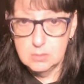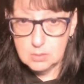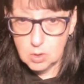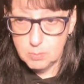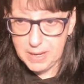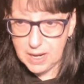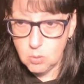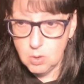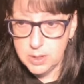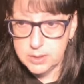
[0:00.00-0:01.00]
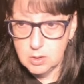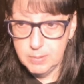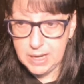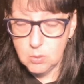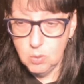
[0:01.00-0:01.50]
Go back one, go
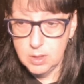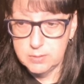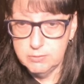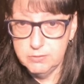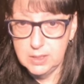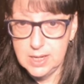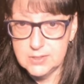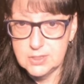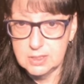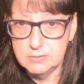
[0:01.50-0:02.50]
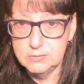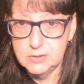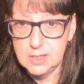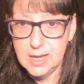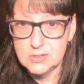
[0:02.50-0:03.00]
back one. Finesse it,
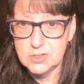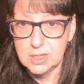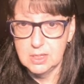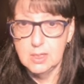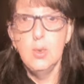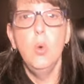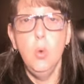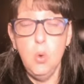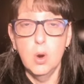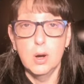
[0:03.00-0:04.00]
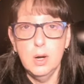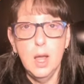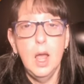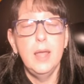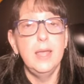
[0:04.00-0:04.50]
finesse it. Or,
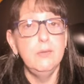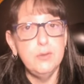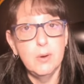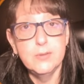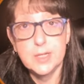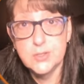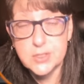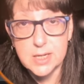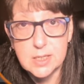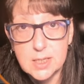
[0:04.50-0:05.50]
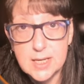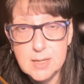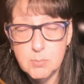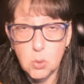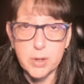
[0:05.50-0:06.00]
if you have an extended
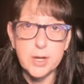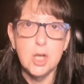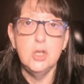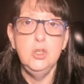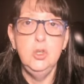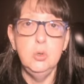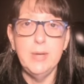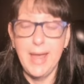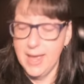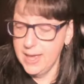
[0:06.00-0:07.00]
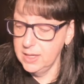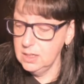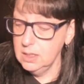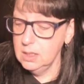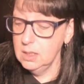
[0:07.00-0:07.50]
keyboard, you
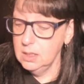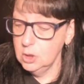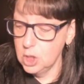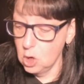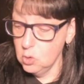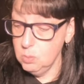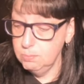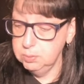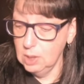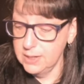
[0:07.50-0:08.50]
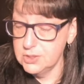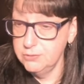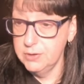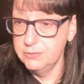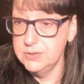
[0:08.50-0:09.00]
can go plus
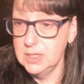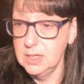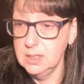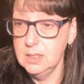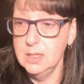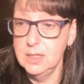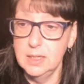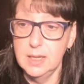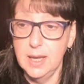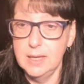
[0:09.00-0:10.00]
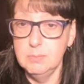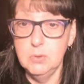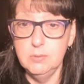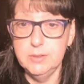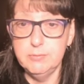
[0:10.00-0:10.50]
15 and
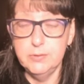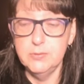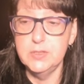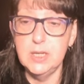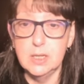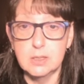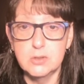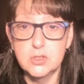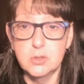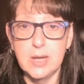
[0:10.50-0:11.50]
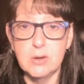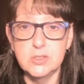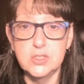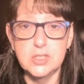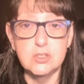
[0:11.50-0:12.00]
move it 15. So now
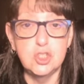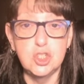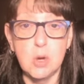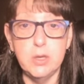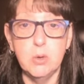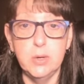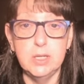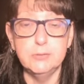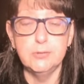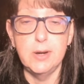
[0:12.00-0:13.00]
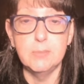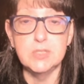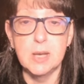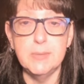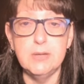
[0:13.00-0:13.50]
it's showing you in frames
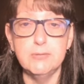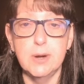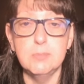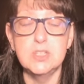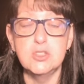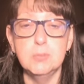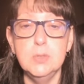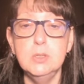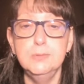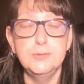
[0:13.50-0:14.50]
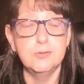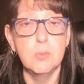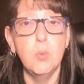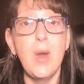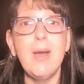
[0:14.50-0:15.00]
how many frames it's moved
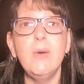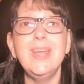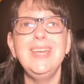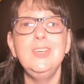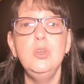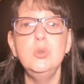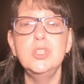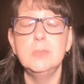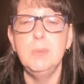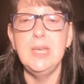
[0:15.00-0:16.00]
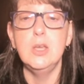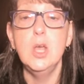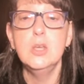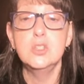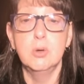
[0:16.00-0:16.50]
from where it used to be.
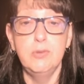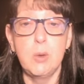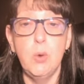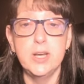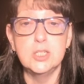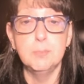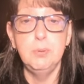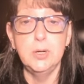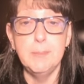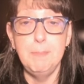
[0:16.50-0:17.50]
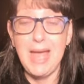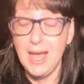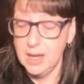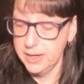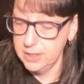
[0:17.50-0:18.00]
So if I wanted to put it
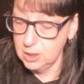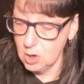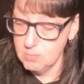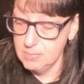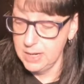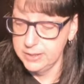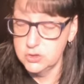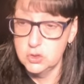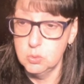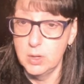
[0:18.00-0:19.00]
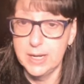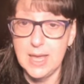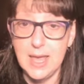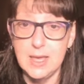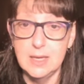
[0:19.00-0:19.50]
back, I could go minus
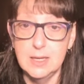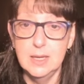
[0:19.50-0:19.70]
28.